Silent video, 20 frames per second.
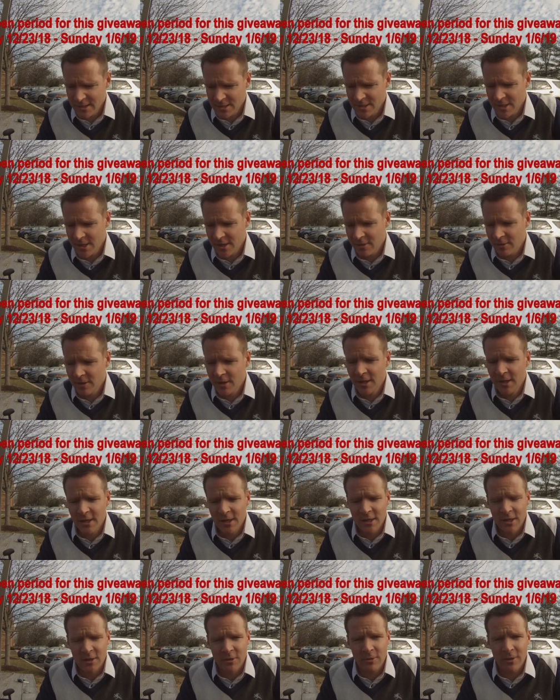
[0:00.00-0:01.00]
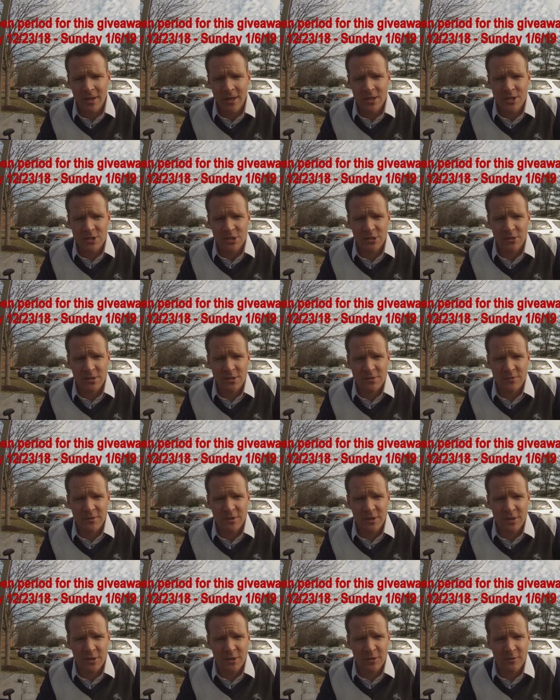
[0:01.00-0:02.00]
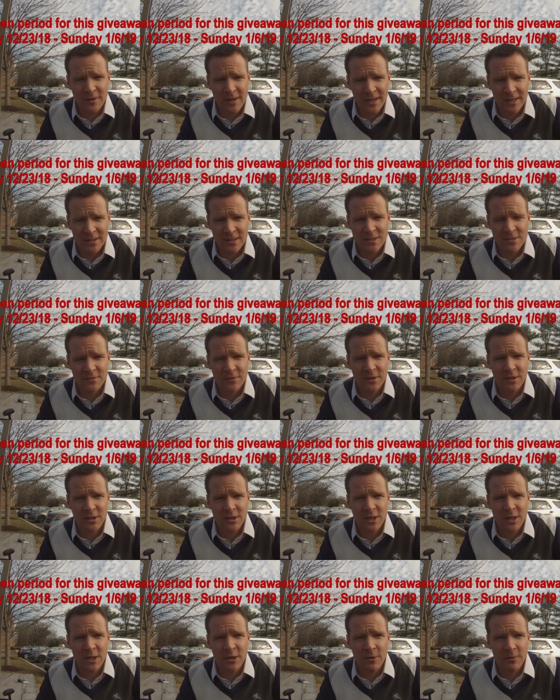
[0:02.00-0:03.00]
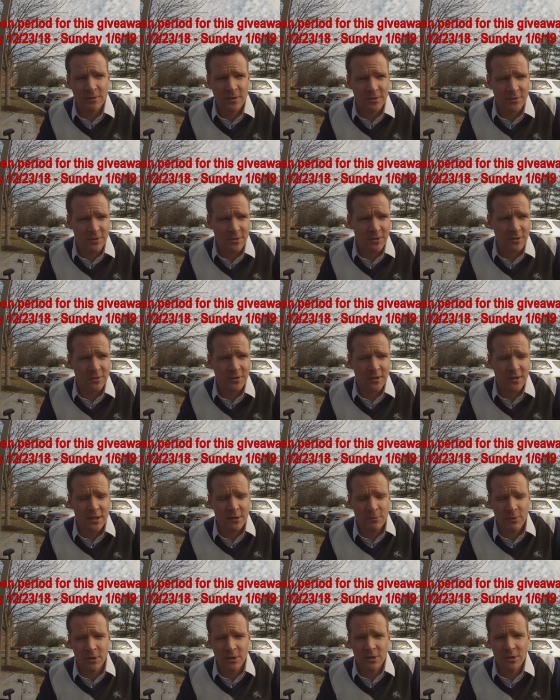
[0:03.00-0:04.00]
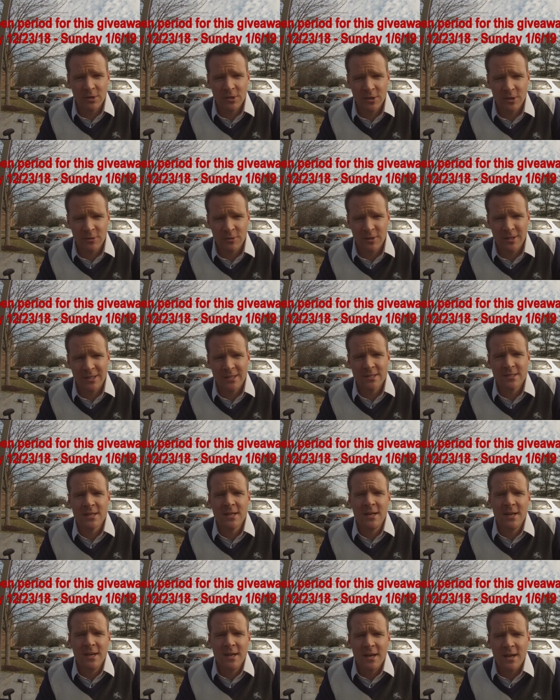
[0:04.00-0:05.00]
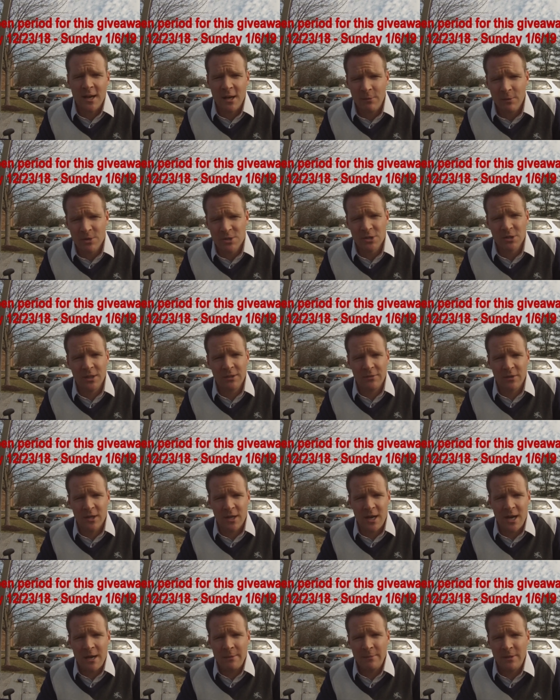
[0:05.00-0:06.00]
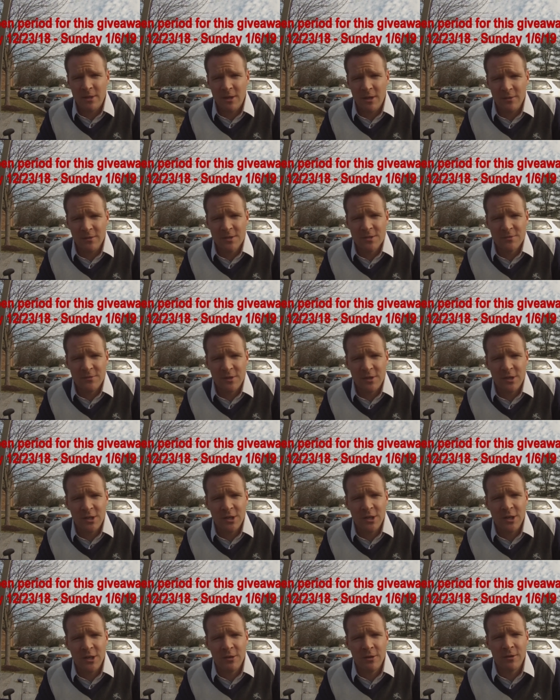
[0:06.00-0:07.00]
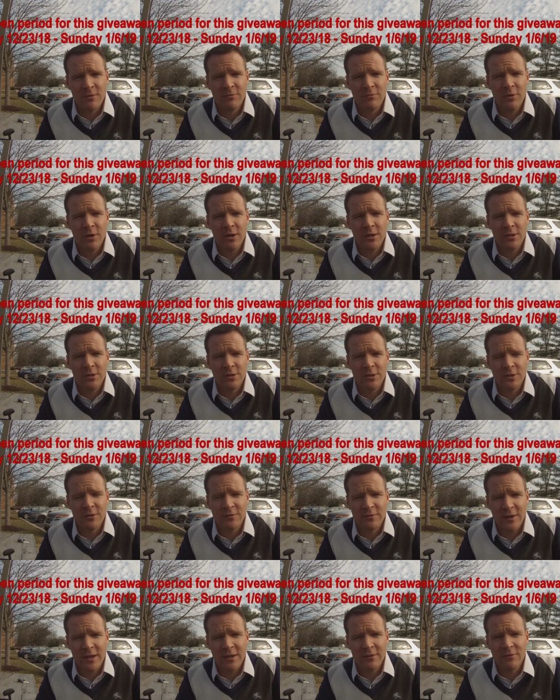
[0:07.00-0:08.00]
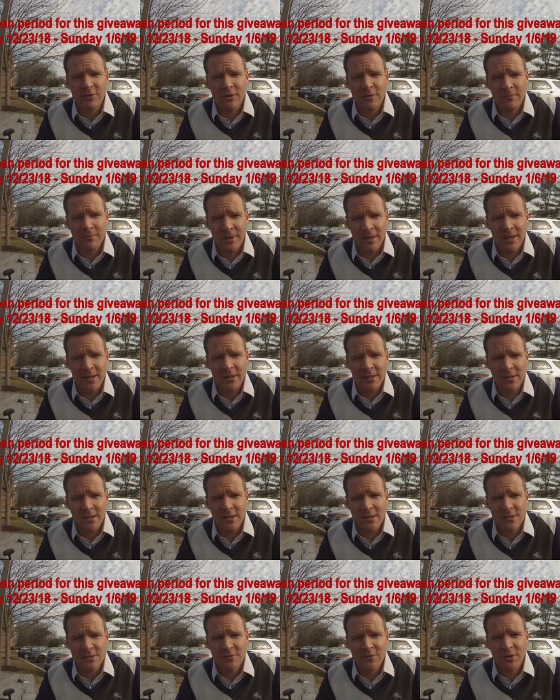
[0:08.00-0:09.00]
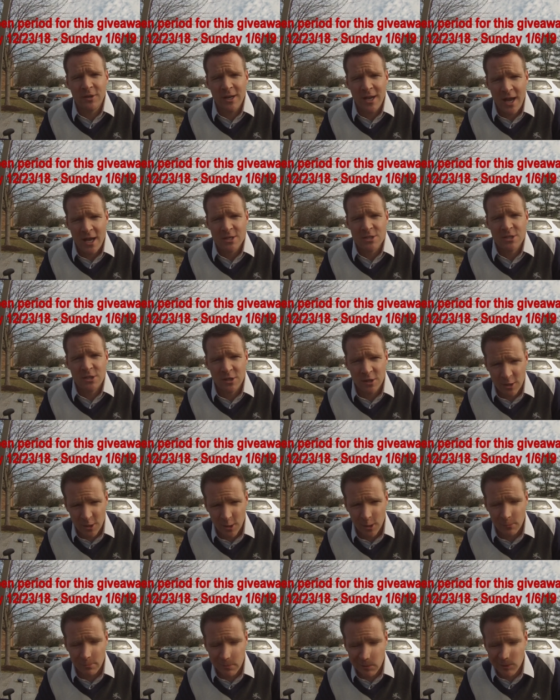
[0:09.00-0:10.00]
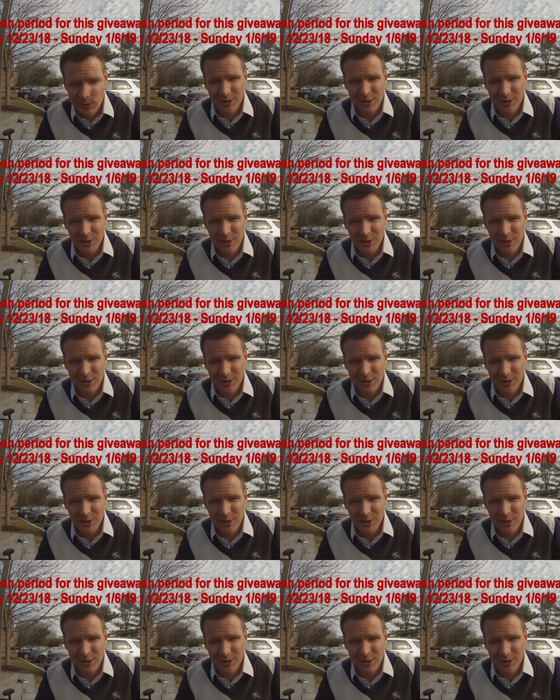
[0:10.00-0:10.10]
So go ahead and share this video, like this video. And the third thing I want you to do is I want you to leave a comment on this video of what your favorite bait is for catching carp.